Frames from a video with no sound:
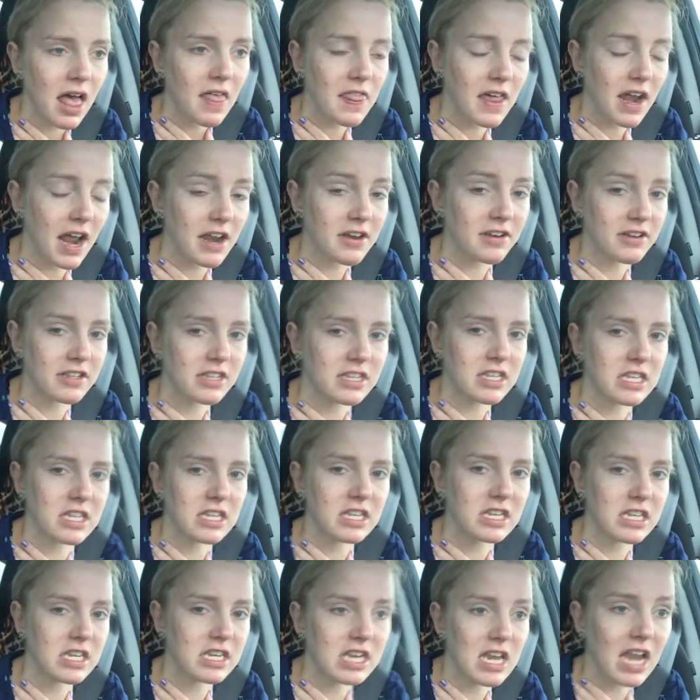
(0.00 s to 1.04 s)
that I just
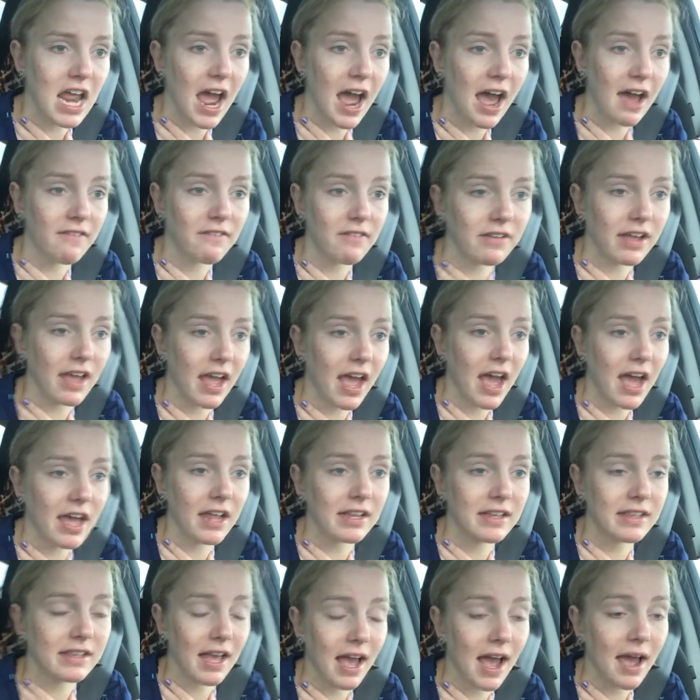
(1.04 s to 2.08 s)
haven't
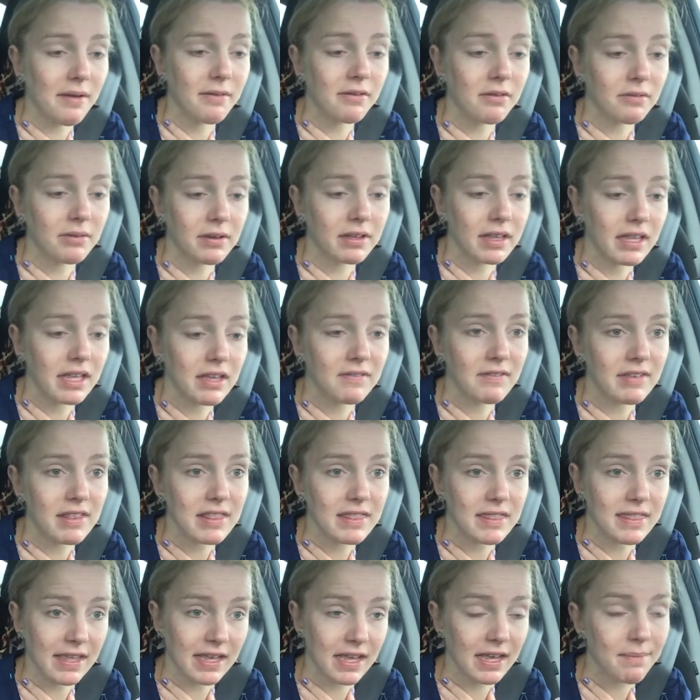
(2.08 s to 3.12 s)
had time to really
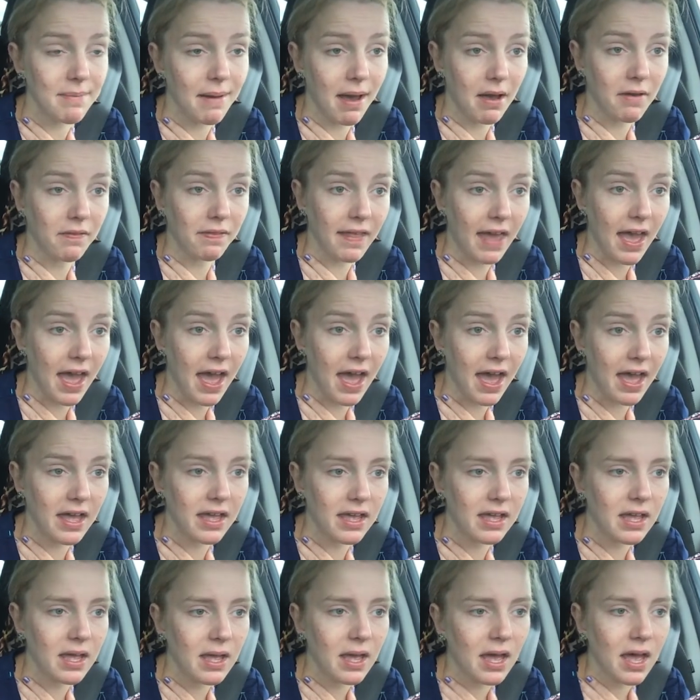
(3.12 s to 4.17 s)
even think about that.
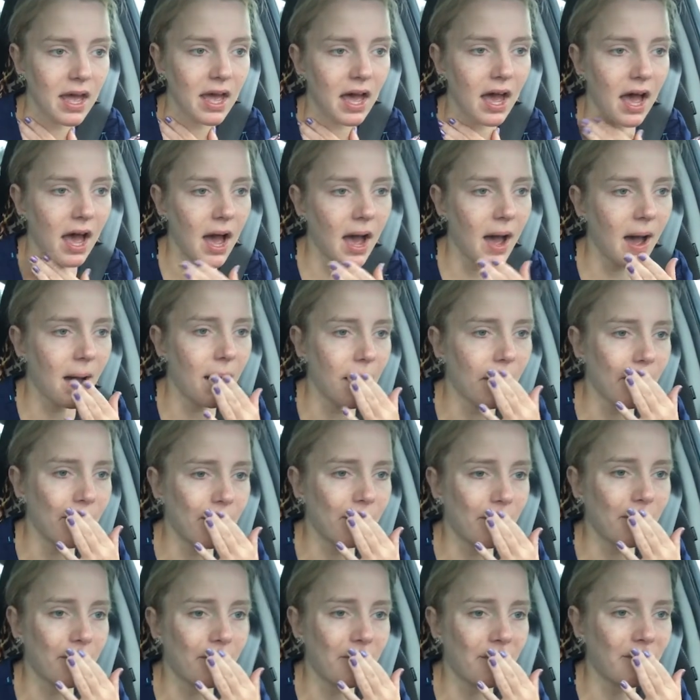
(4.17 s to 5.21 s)

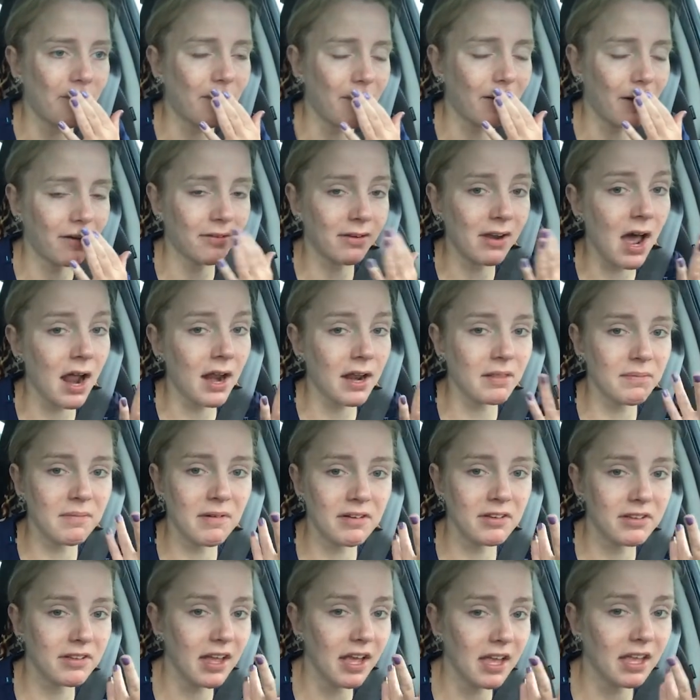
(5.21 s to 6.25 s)
Um, well, not as
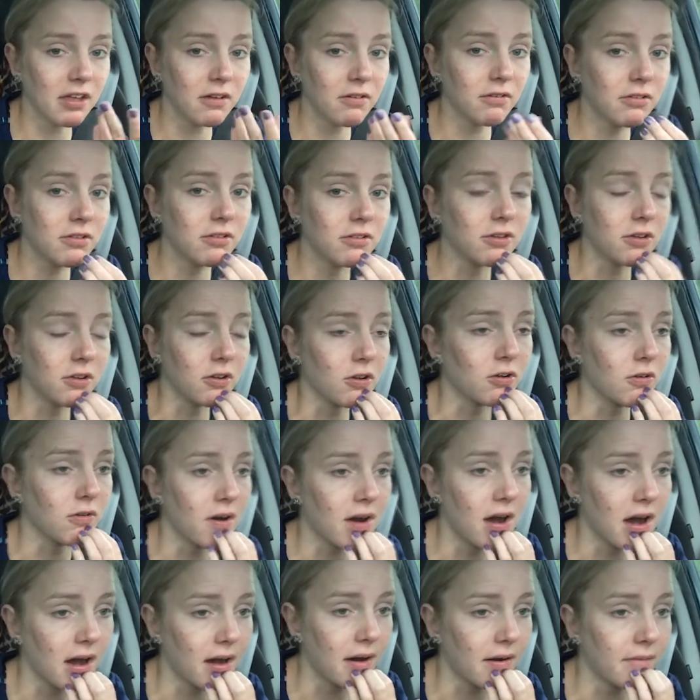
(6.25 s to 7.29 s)
much as I used to.
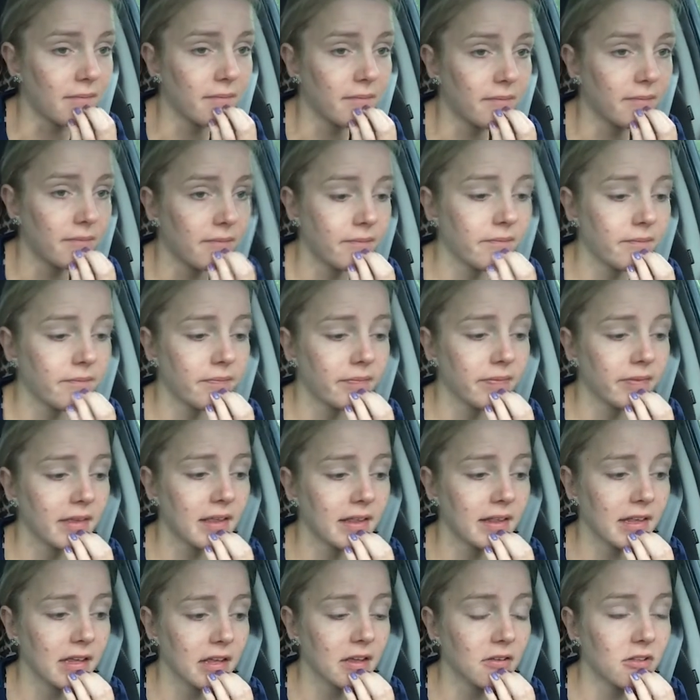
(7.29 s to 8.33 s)
Um,
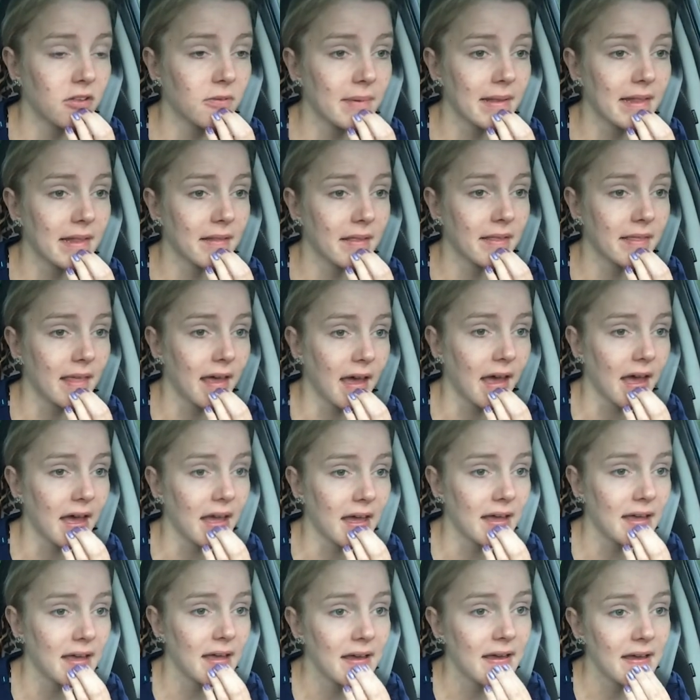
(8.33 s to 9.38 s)
cause it used to be something
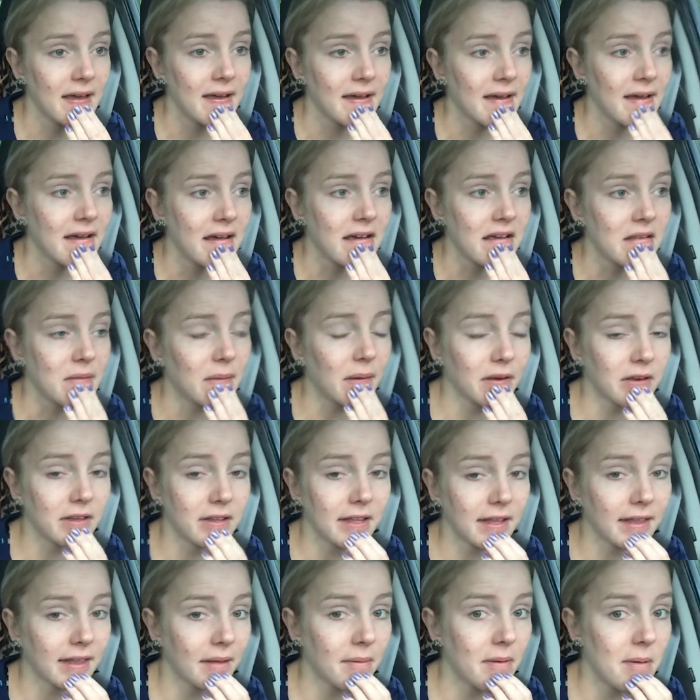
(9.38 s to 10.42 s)
that, especially
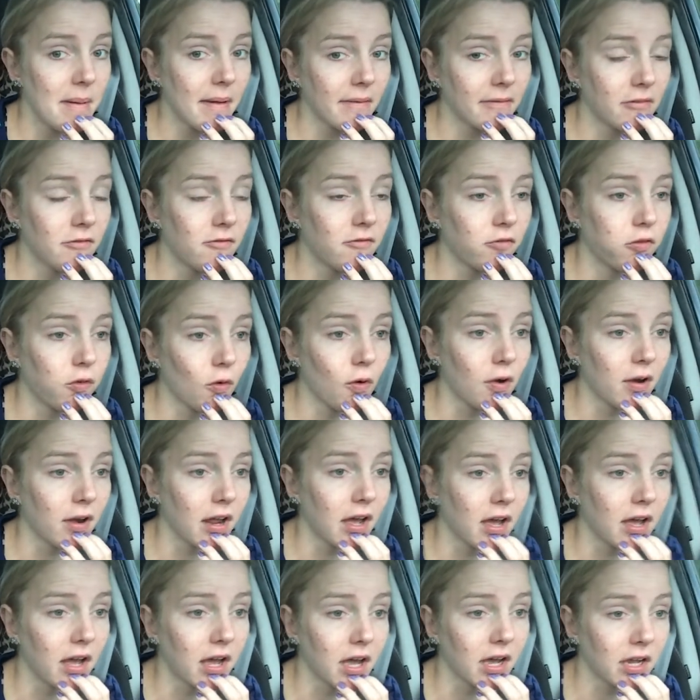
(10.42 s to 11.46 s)
since coming back from
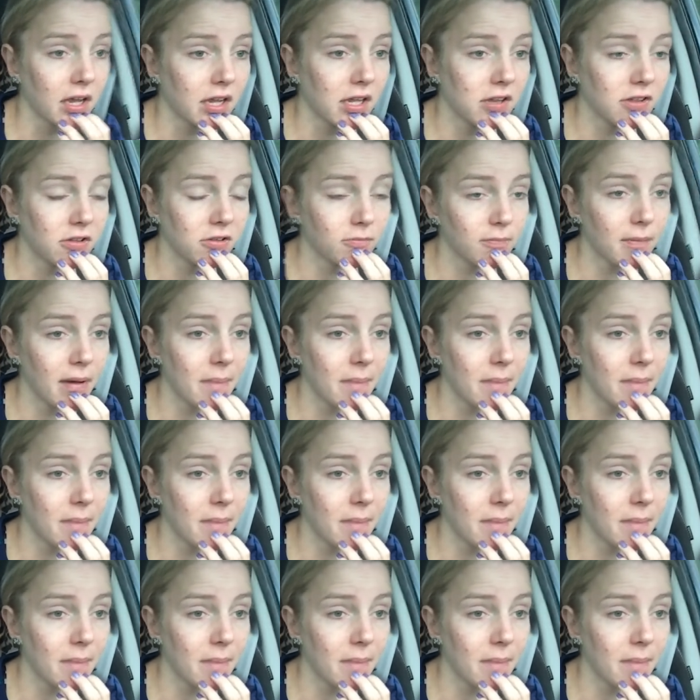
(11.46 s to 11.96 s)
Florida, consumed